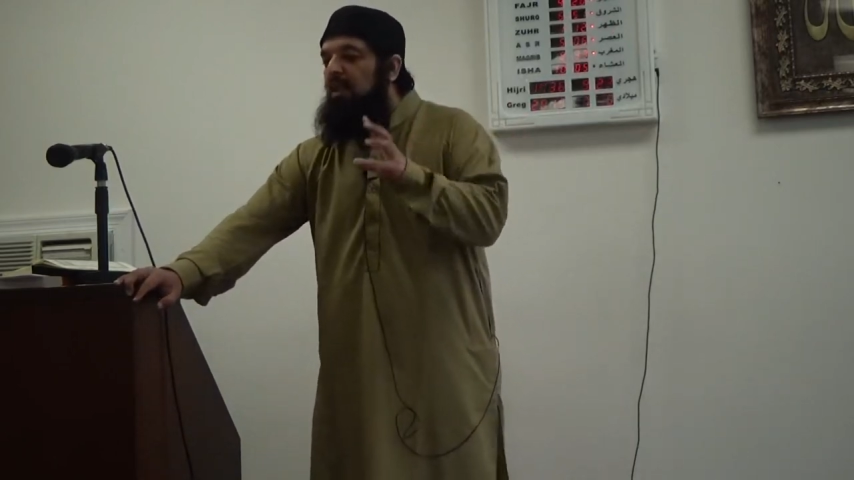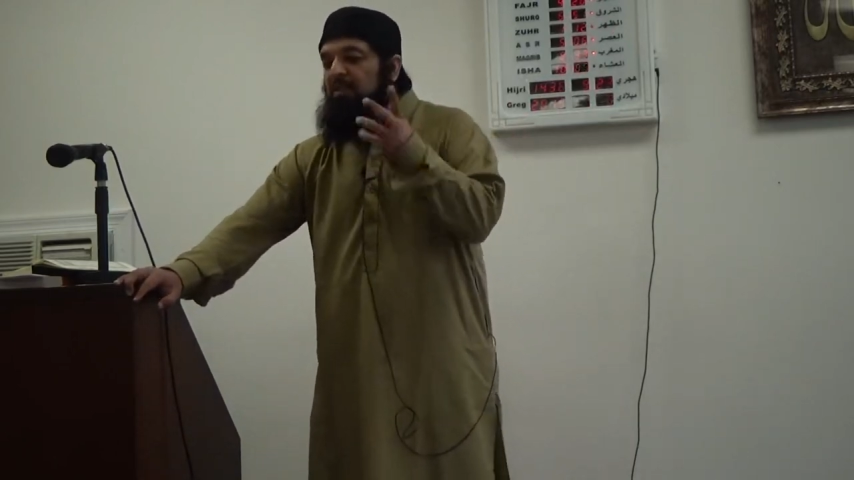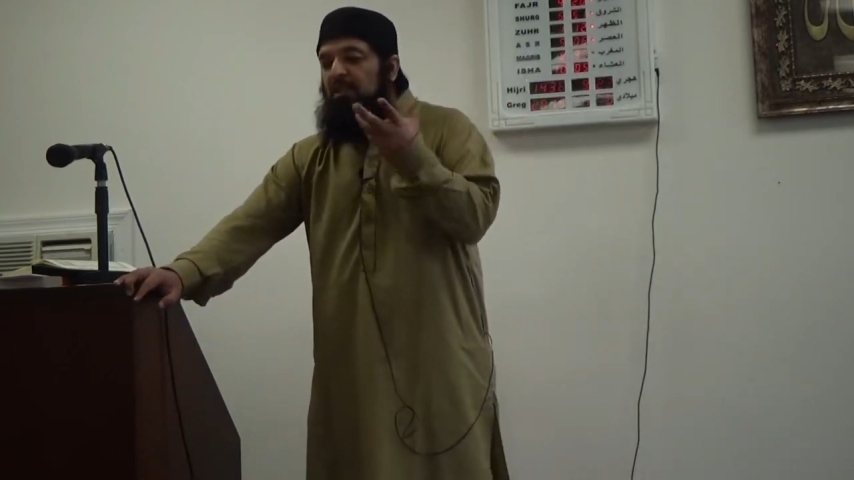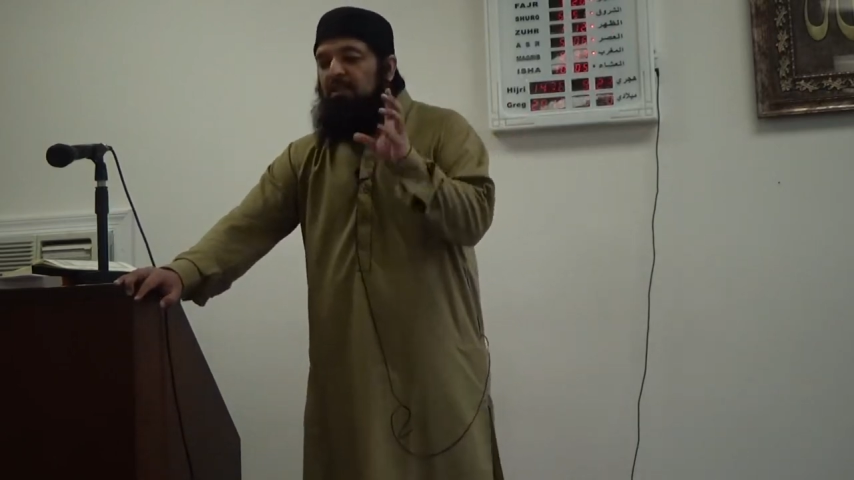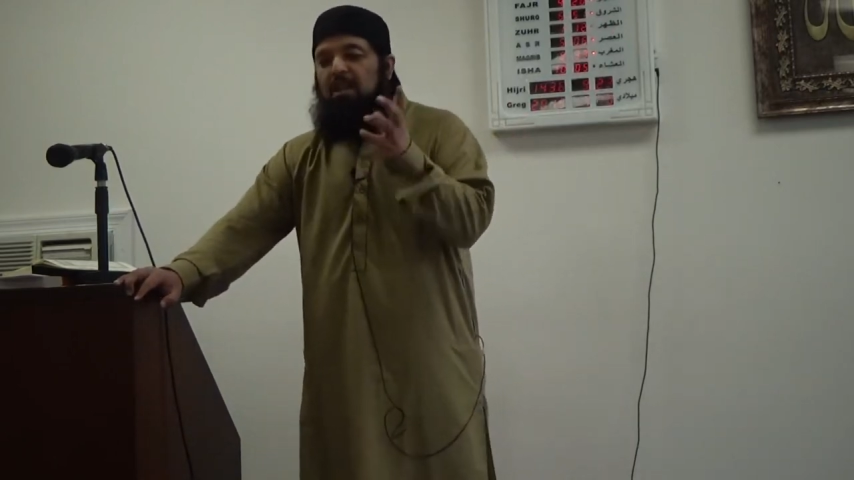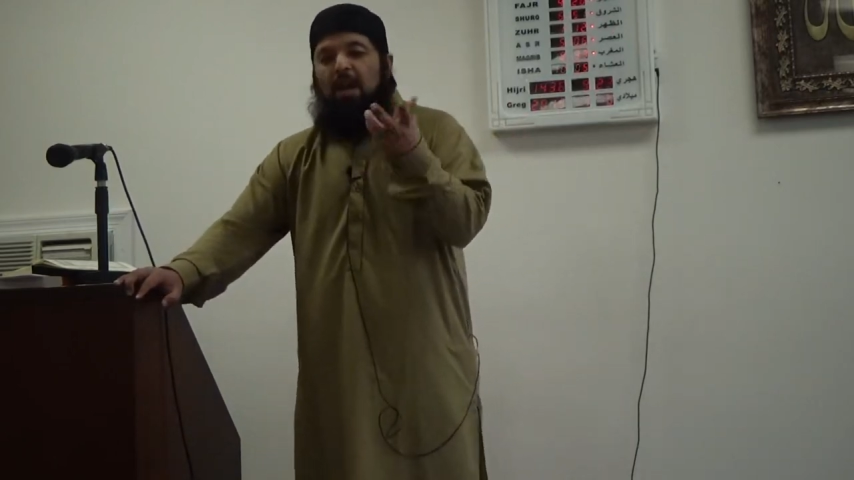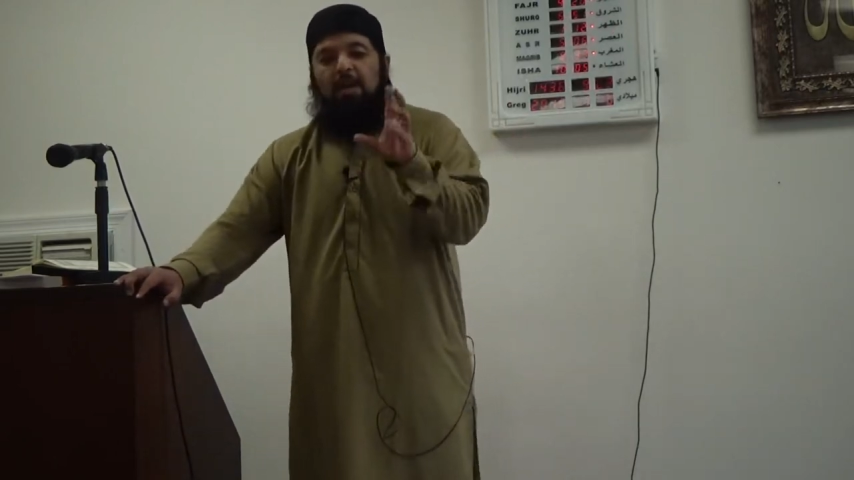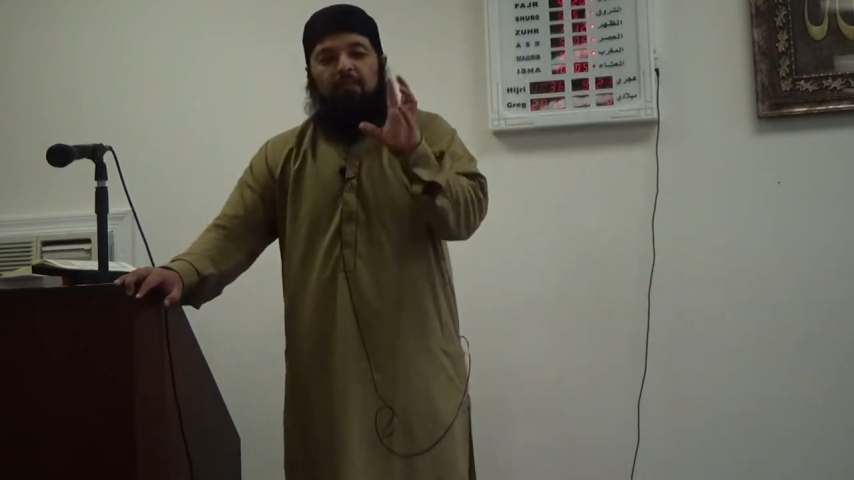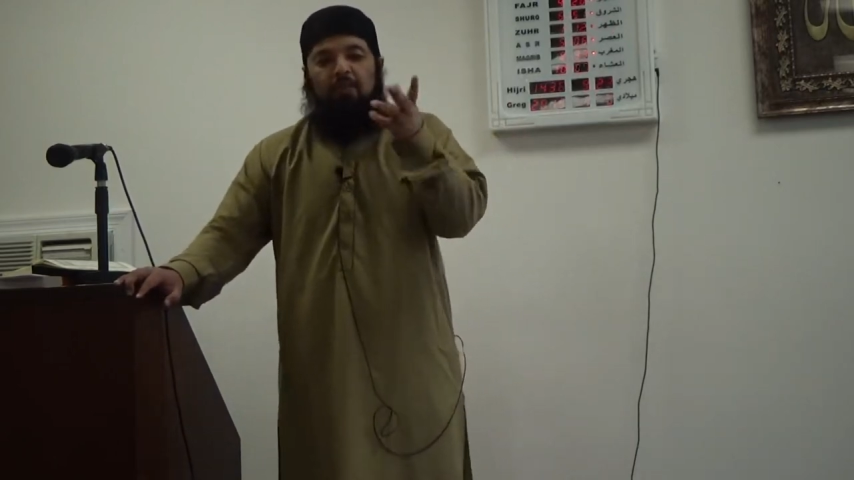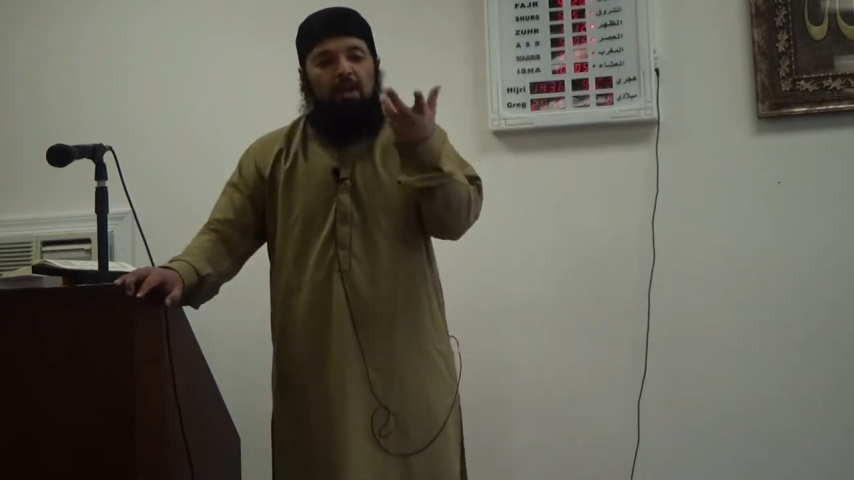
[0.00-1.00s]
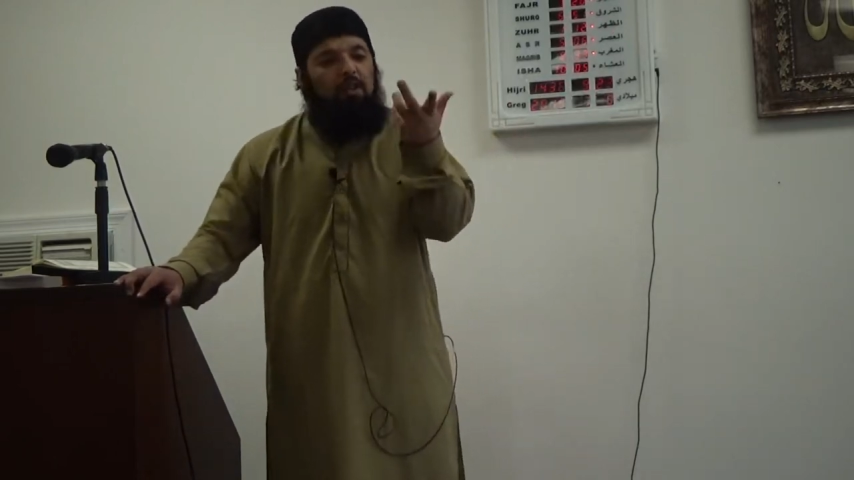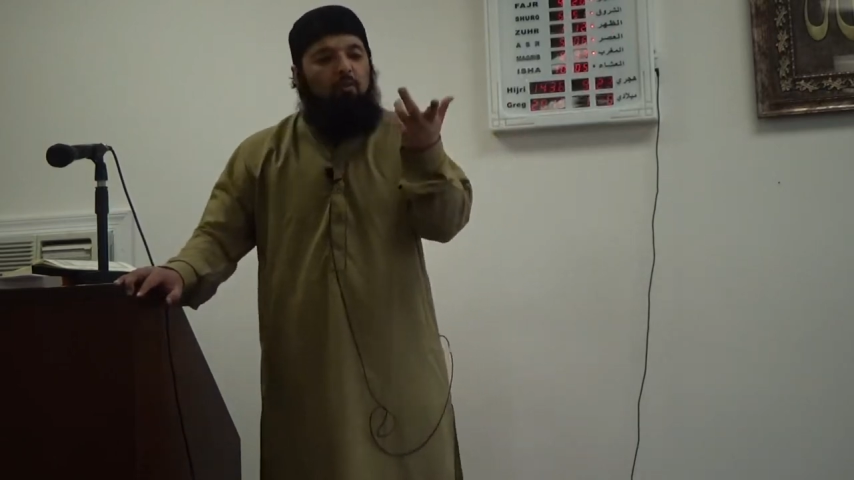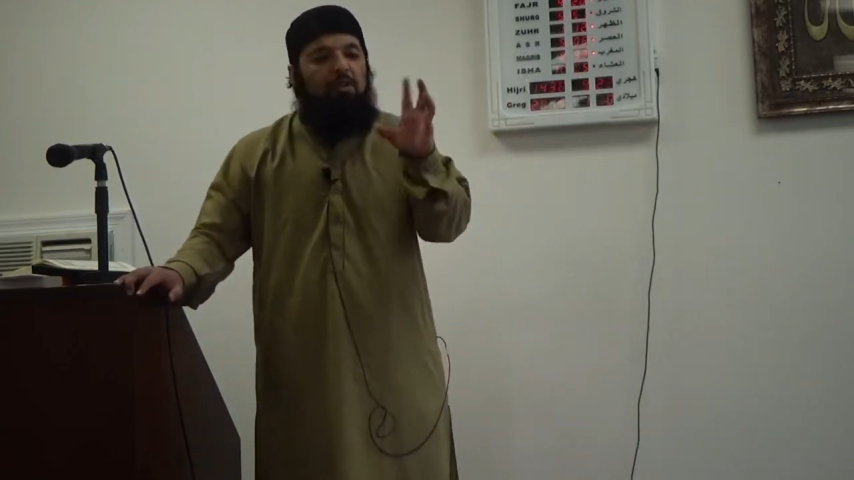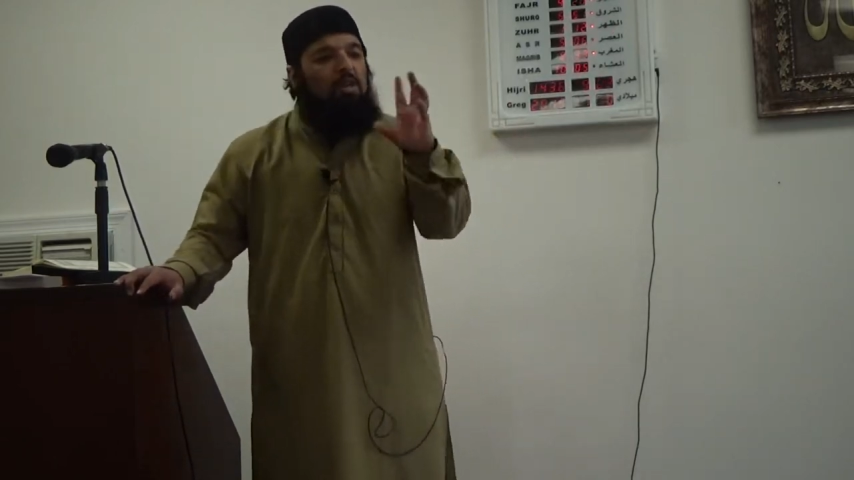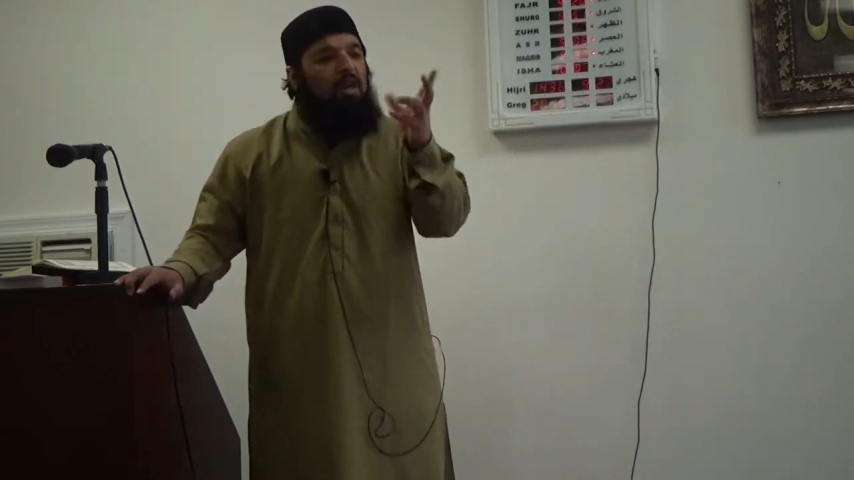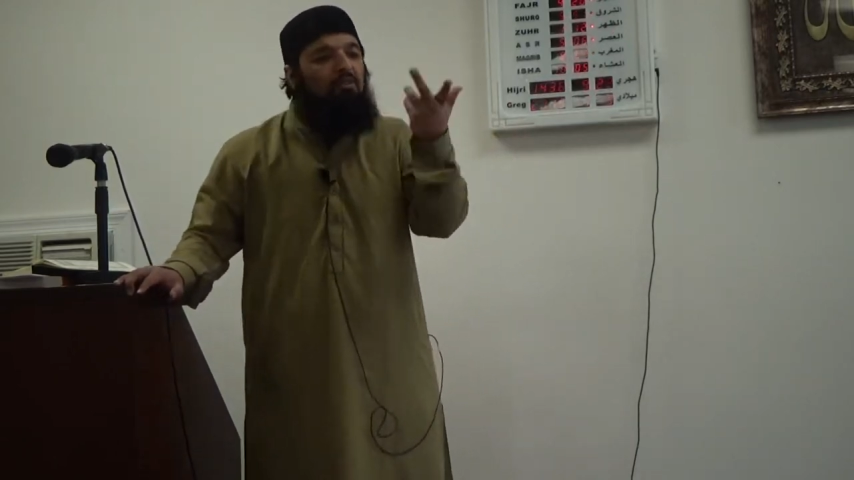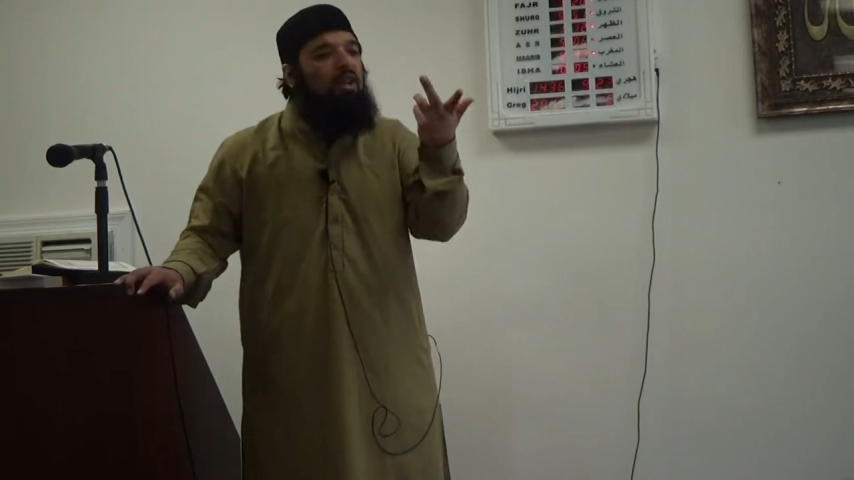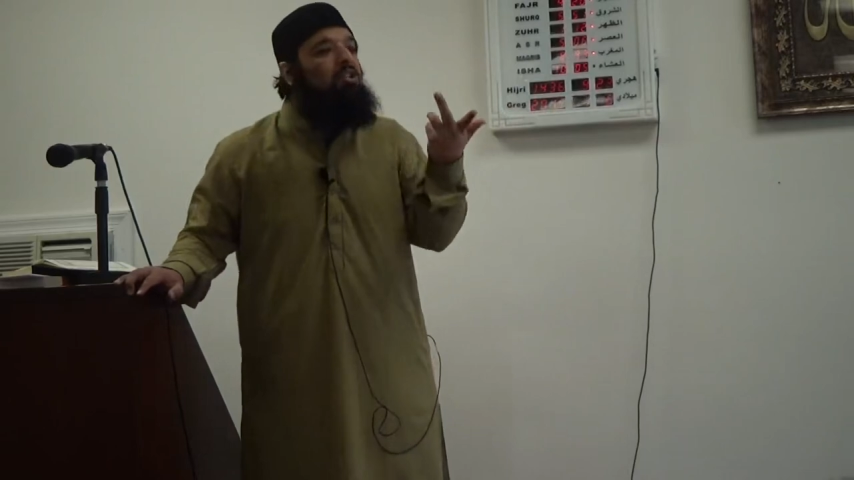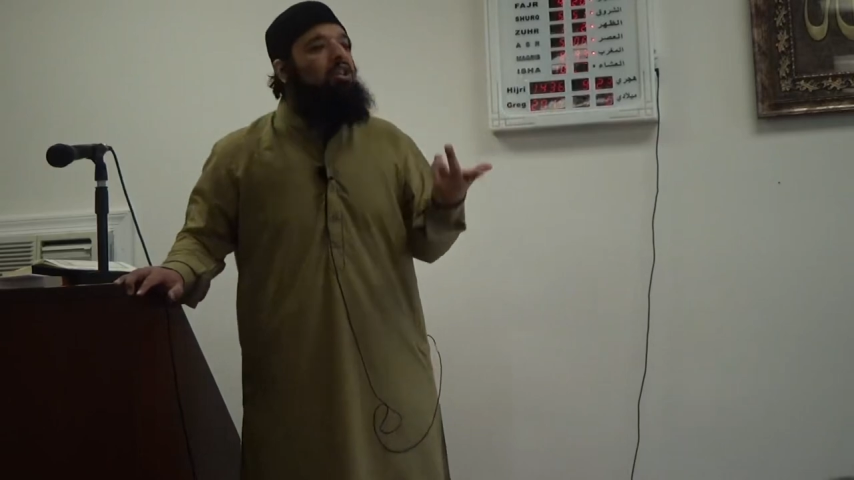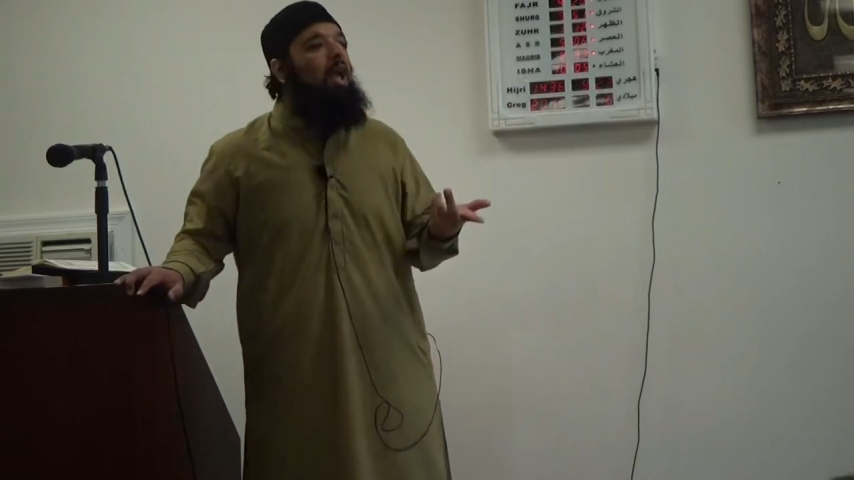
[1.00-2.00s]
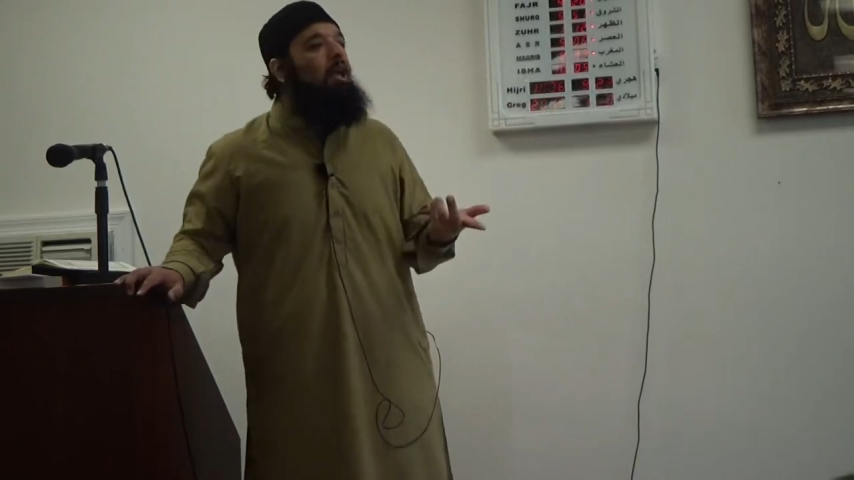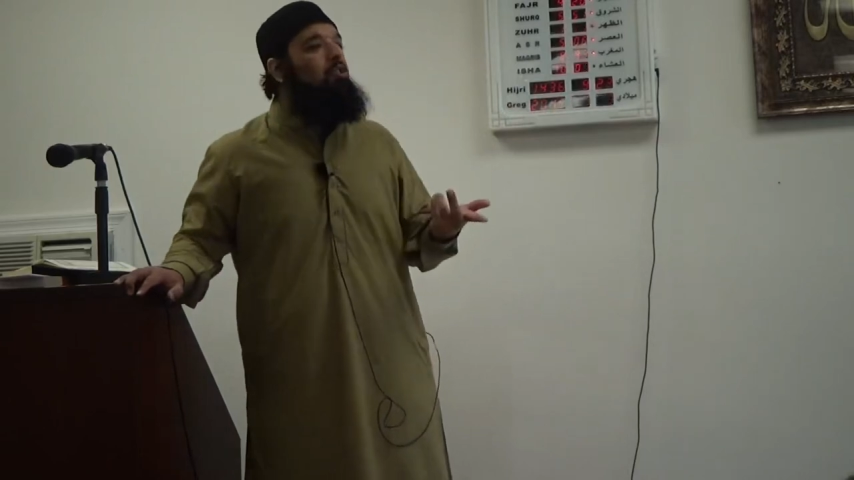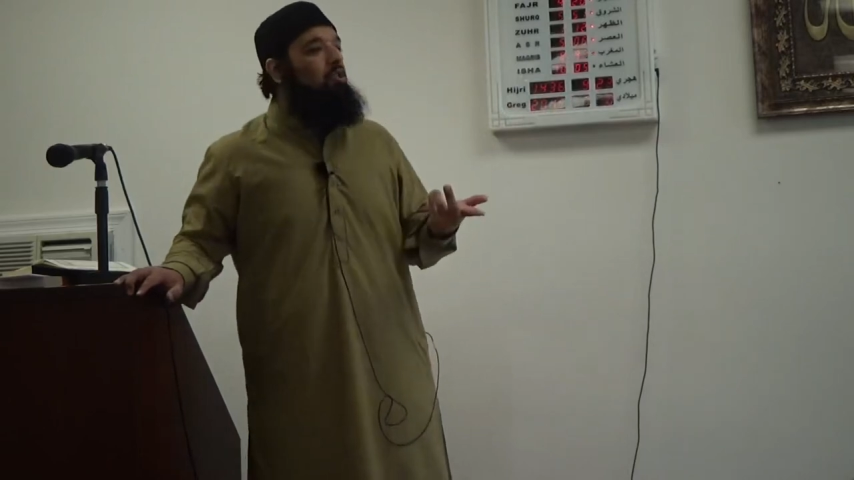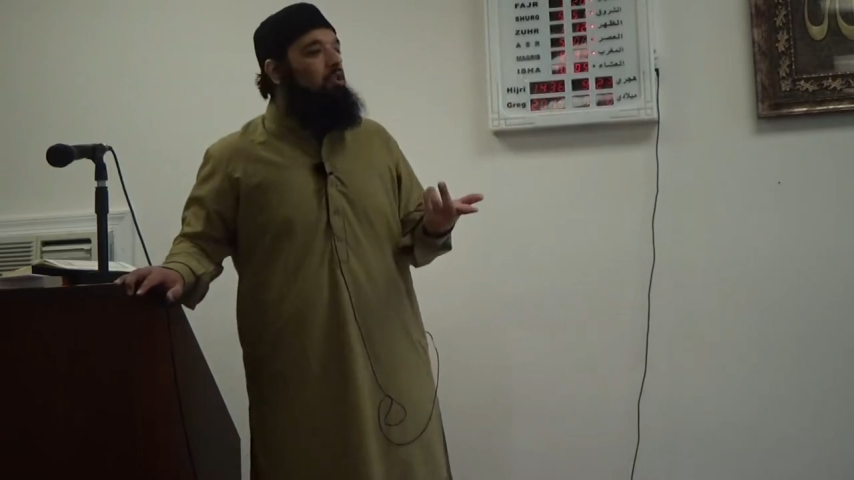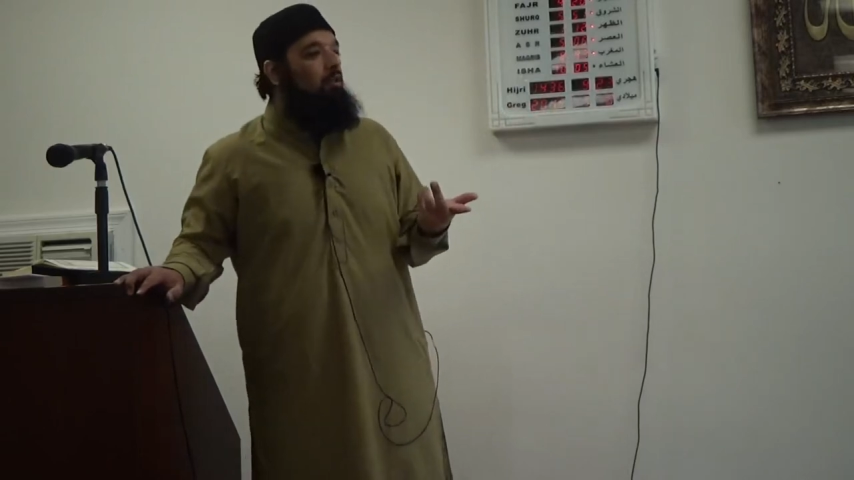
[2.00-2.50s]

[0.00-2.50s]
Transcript: This is the night of Qadr where things can change.